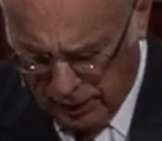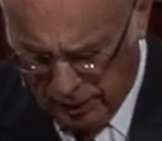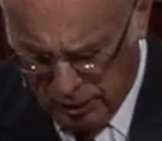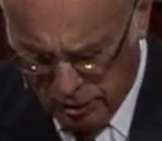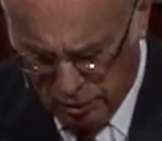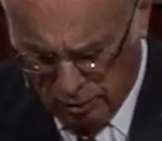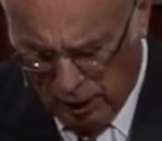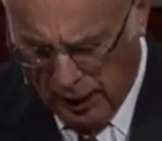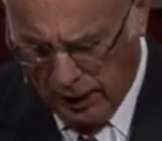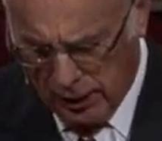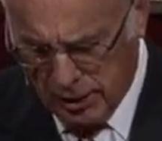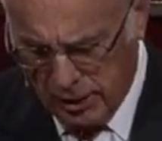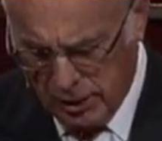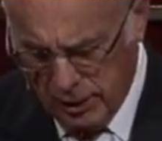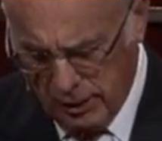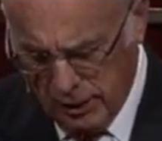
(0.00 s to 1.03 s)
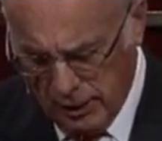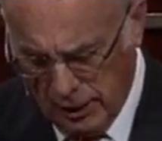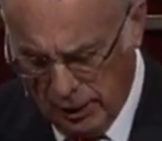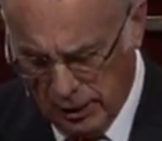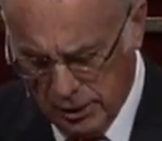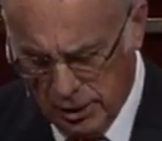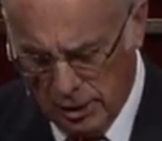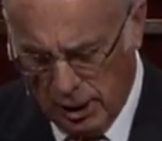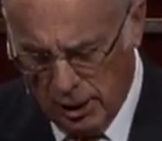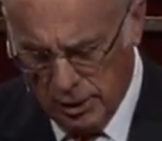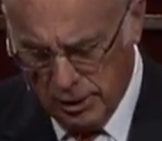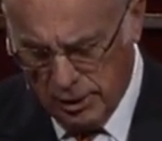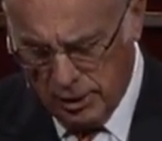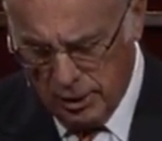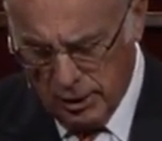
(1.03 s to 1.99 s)
in his tracks and
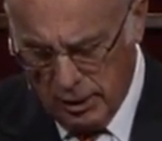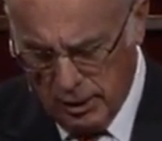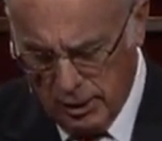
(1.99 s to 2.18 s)
says,